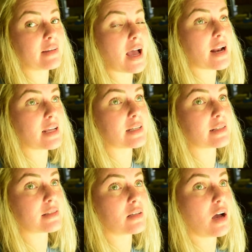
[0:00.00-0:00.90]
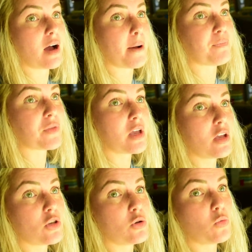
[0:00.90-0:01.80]
That is,
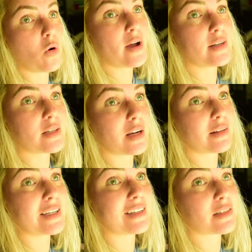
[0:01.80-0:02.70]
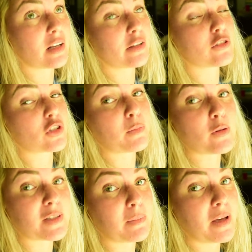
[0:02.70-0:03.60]
you want ducklings. Ducklings are
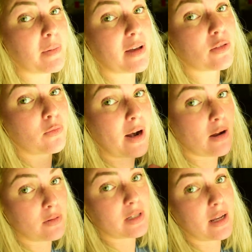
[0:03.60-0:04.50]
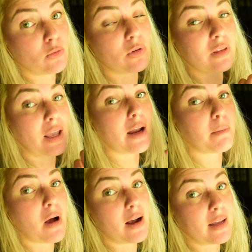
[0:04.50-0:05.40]
supposed to pip at the round end where the air
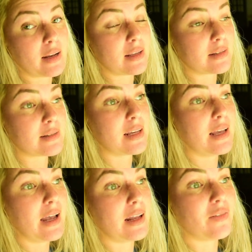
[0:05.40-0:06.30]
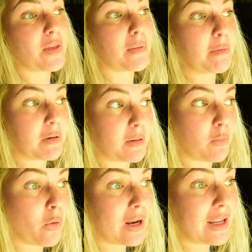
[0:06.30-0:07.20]
pocket is. And if they pip at the
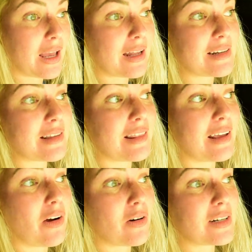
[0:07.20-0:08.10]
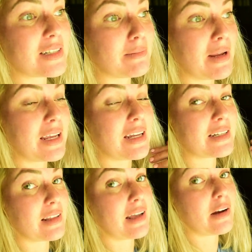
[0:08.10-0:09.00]
pointy end, then they aren't making it
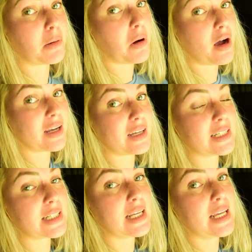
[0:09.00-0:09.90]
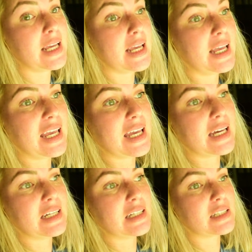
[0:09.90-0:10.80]
to that air pocket,
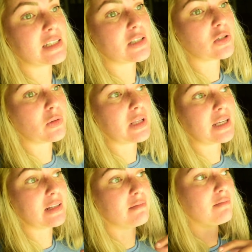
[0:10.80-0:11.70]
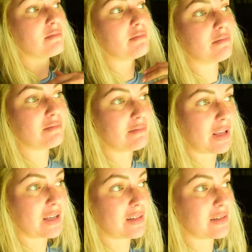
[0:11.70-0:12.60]
and so they can
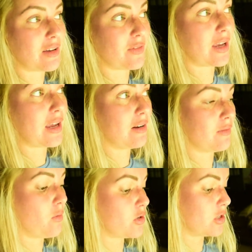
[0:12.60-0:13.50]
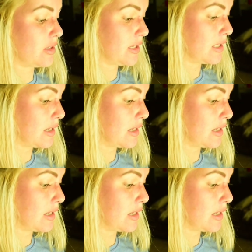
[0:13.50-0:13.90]
suffocate, unfortunately.